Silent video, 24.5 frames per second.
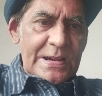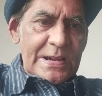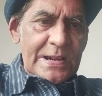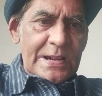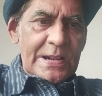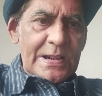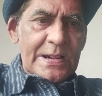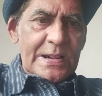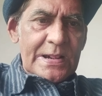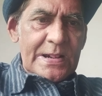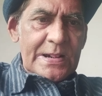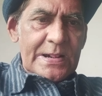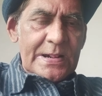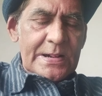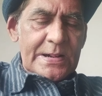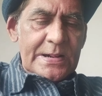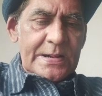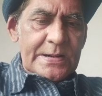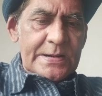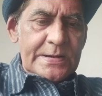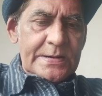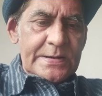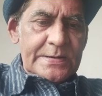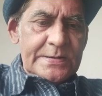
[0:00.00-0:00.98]

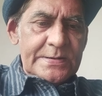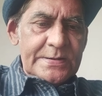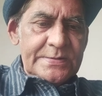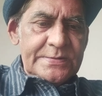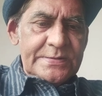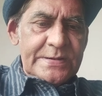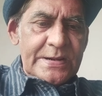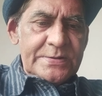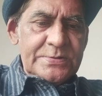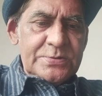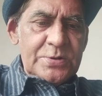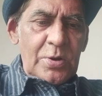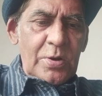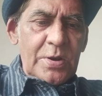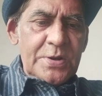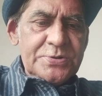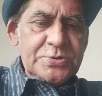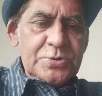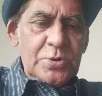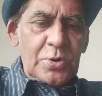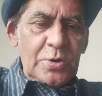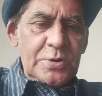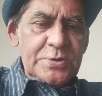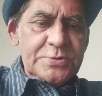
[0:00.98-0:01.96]
There is a
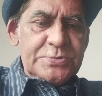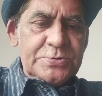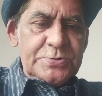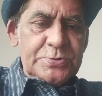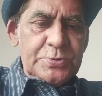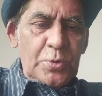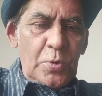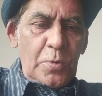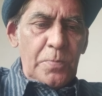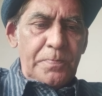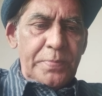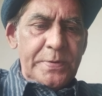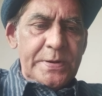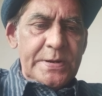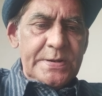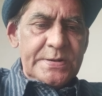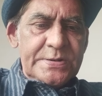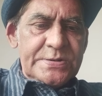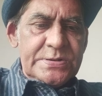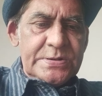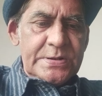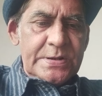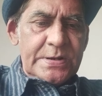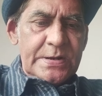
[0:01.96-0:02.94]
horse called
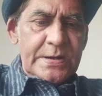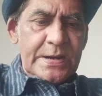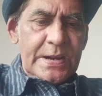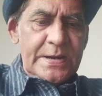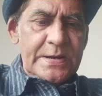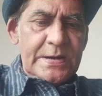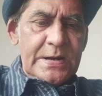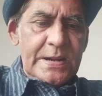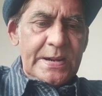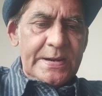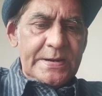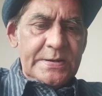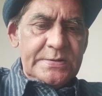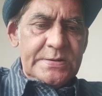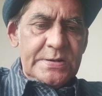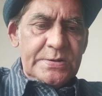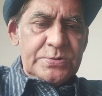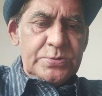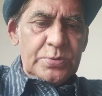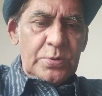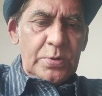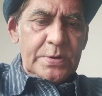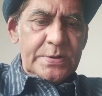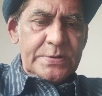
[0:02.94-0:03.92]
Snowpiercer. I like
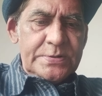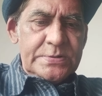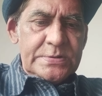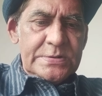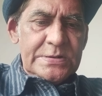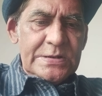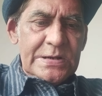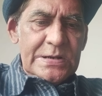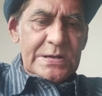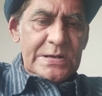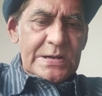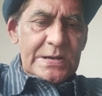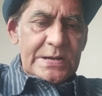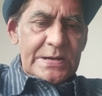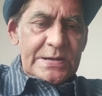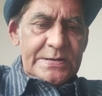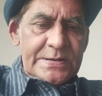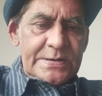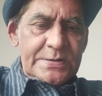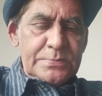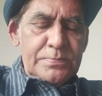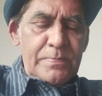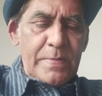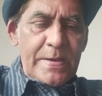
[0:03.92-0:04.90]
this horse.
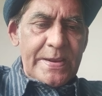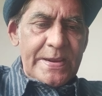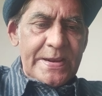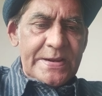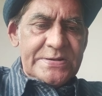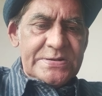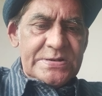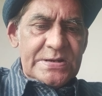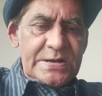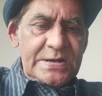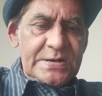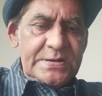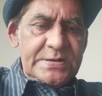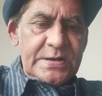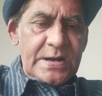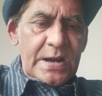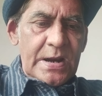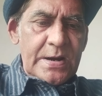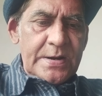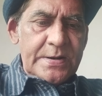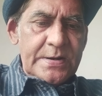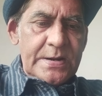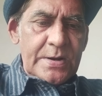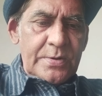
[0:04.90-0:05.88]
It's by Excellent
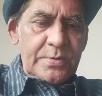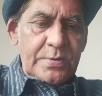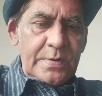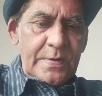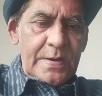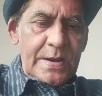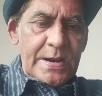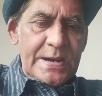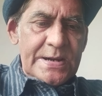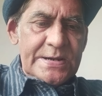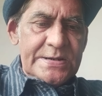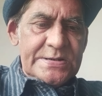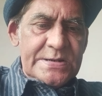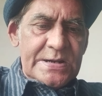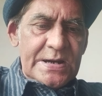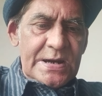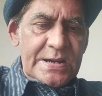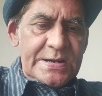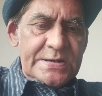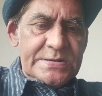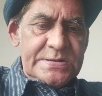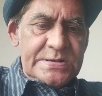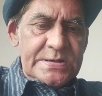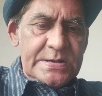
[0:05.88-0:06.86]
Art out of Ice
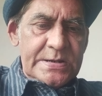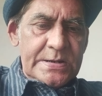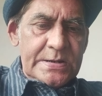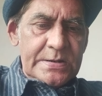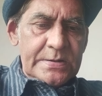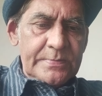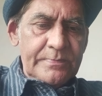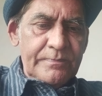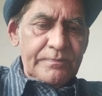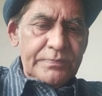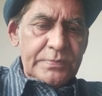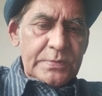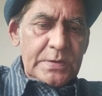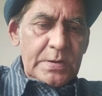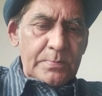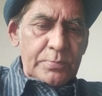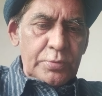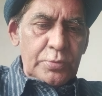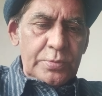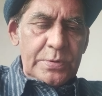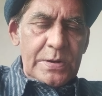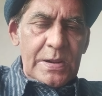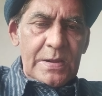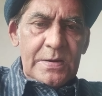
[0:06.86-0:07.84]
Glacier.
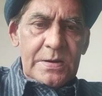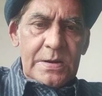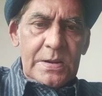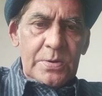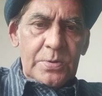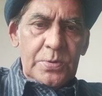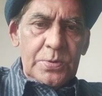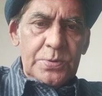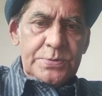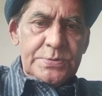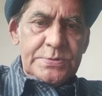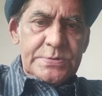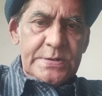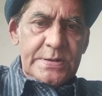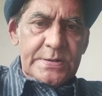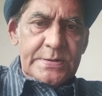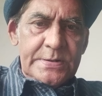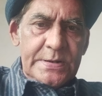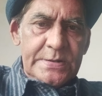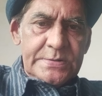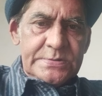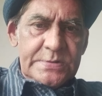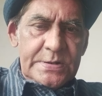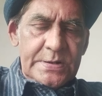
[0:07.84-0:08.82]
Unala owns it.
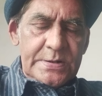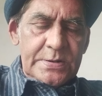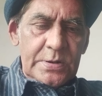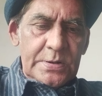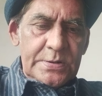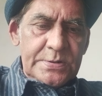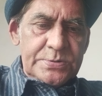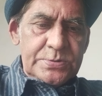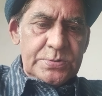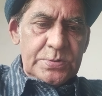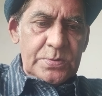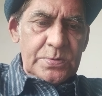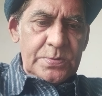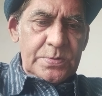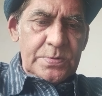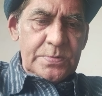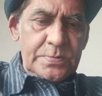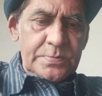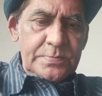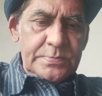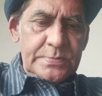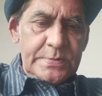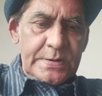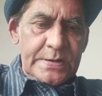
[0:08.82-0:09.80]
Yesterday
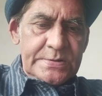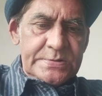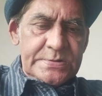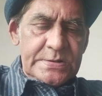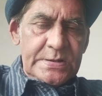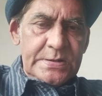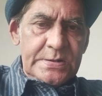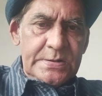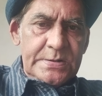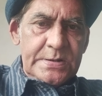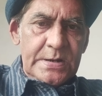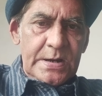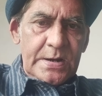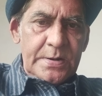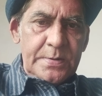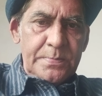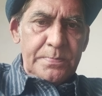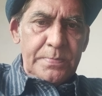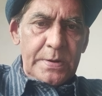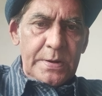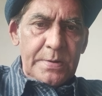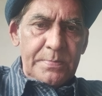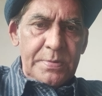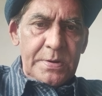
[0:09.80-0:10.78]
also, Excellent
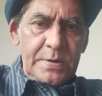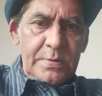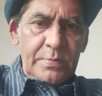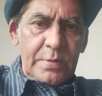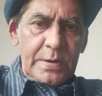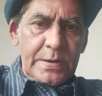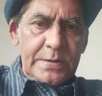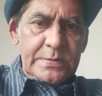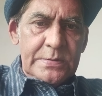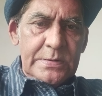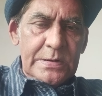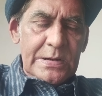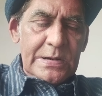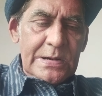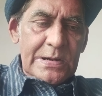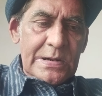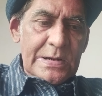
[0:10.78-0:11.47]
Art Baby won.